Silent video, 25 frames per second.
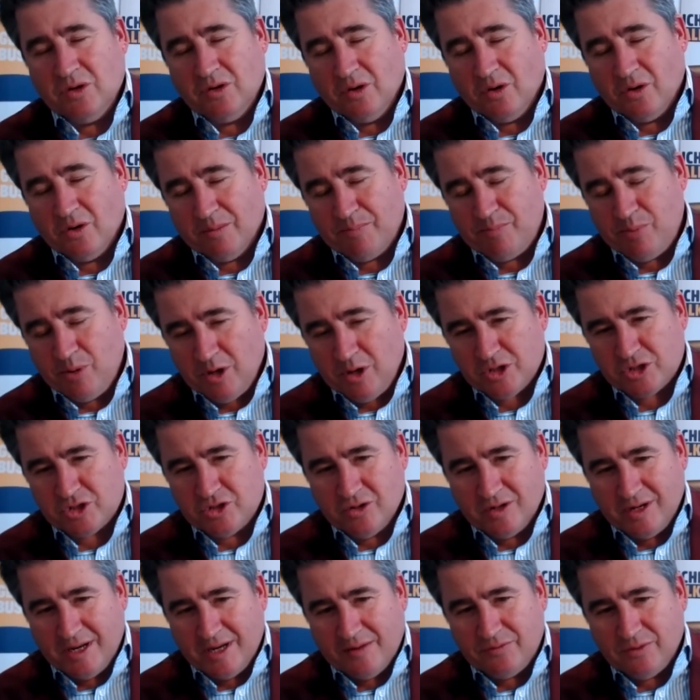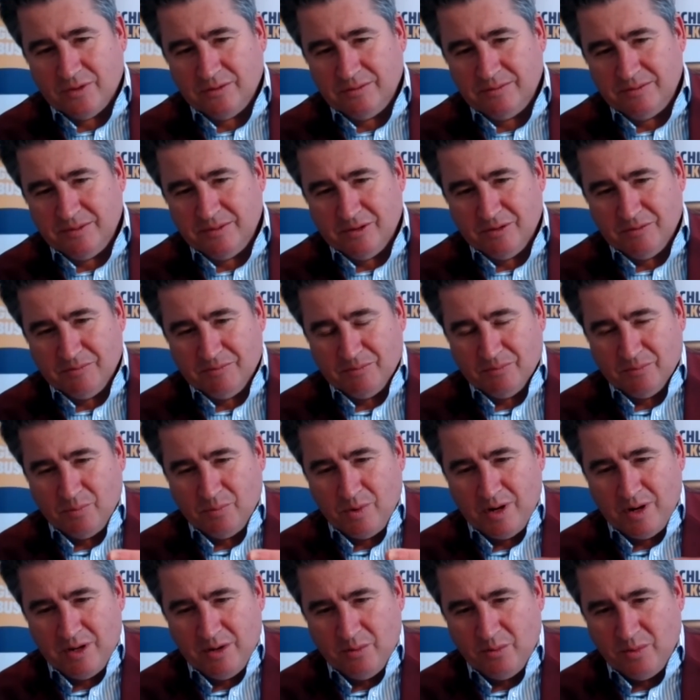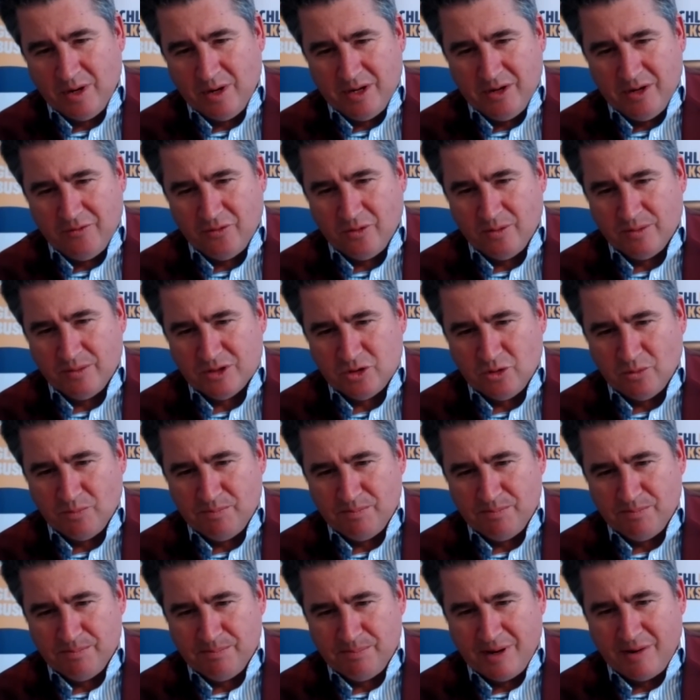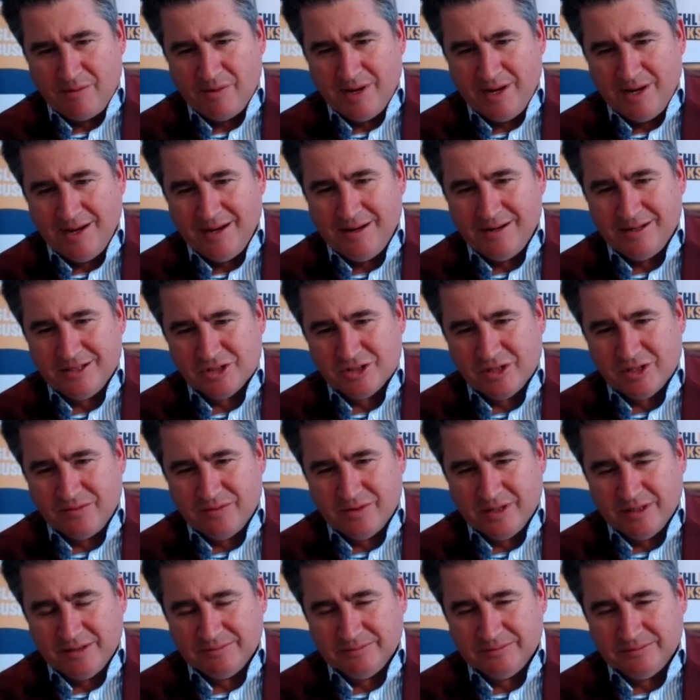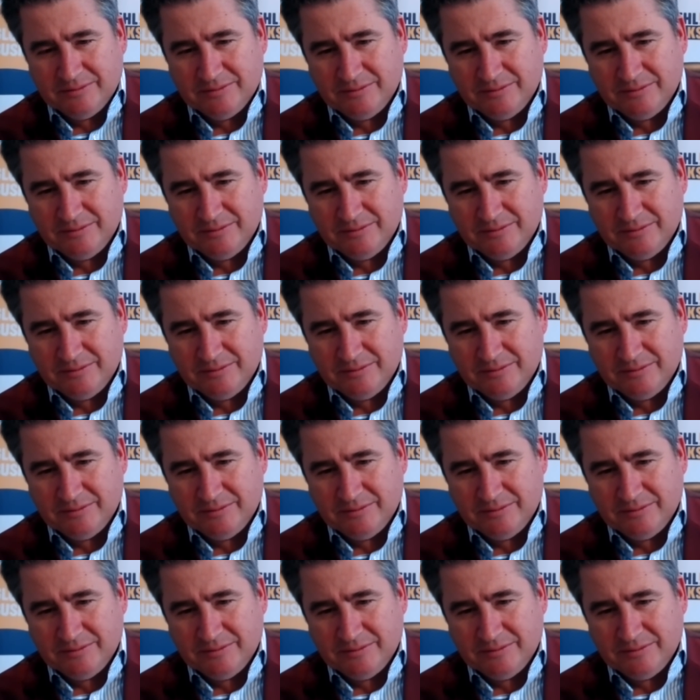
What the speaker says: on a personal level, where are you from? Is your Berry Hill? Is that right?